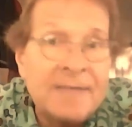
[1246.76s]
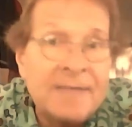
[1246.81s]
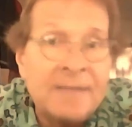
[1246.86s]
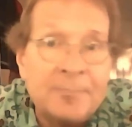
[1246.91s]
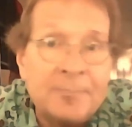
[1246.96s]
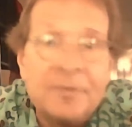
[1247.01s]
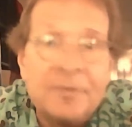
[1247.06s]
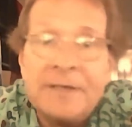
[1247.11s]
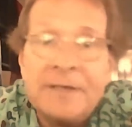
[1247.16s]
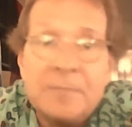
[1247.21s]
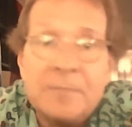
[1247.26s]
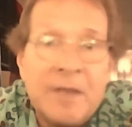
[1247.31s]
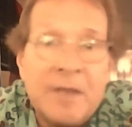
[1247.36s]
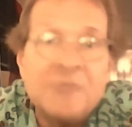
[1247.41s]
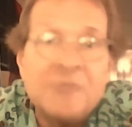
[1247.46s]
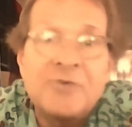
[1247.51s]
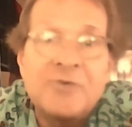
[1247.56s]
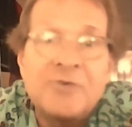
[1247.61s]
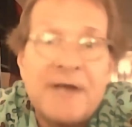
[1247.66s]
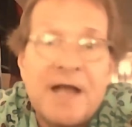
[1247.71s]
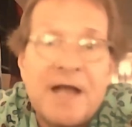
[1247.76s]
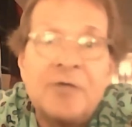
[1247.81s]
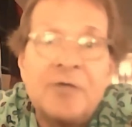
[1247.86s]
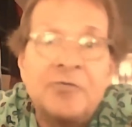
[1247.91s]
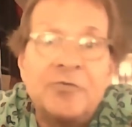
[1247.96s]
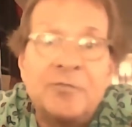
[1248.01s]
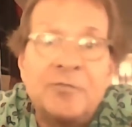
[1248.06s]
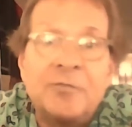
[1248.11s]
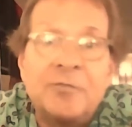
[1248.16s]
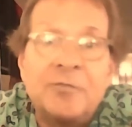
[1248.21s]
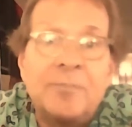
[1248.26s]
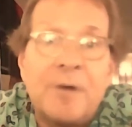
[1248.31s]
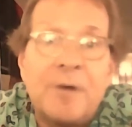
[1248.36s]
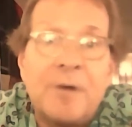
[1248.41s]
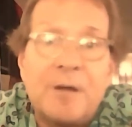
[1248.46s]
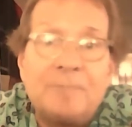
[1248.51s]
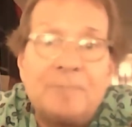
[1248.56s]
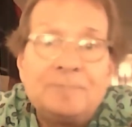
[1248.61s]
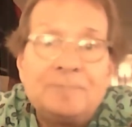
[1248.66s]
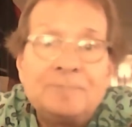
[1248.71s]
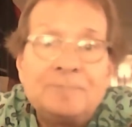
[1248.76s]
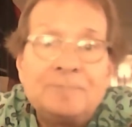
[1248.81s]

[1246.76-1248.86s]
that played major college football.